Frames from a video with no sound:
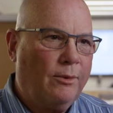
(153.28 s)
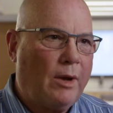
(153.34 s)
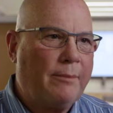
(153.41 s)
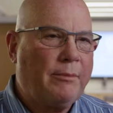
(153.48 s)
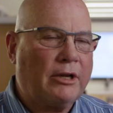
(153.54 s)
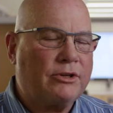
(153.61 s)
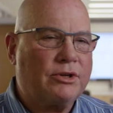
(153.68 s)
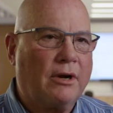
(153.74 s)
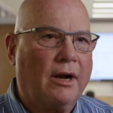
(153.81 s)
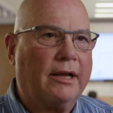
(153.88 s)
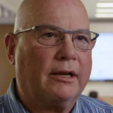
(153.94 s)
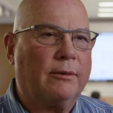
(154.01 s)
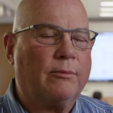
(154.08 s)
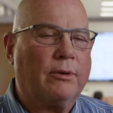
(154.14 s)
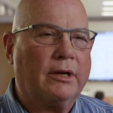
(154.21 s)
Well, I'm not sure I
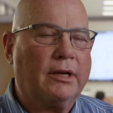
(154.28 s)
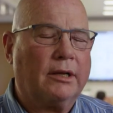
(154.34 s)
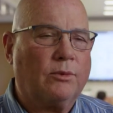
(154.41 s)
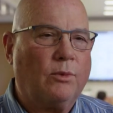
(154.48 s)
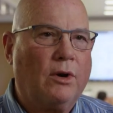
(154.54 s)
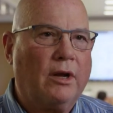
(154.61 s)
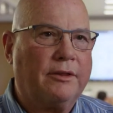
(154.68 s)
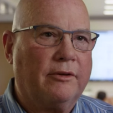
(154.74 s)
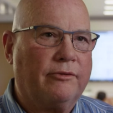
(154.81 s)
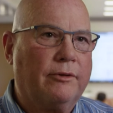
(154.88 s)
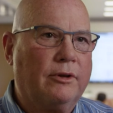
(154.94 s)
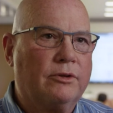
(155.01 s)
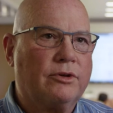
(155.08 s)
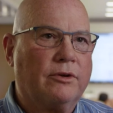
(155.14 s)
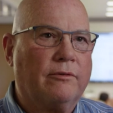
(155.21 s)
can predict what the
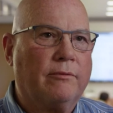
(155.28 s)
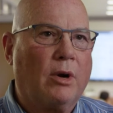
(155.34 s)
future of